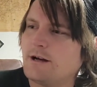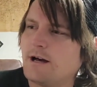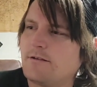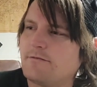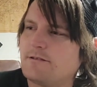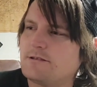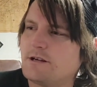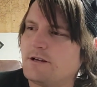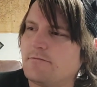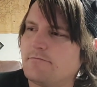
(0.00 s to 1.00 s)
the god of the
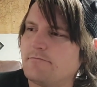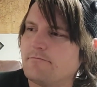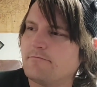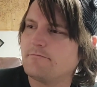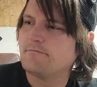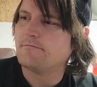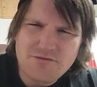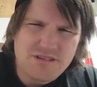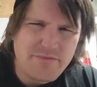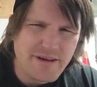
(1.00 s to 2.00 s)
sun. Sun
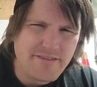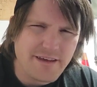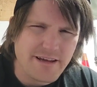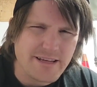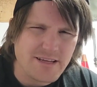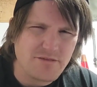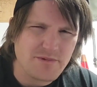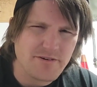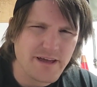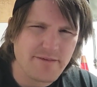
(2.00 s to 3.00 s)
was a big thing in
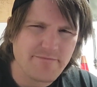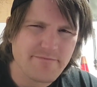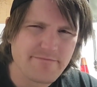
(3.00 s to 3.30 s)
Egypt, okay?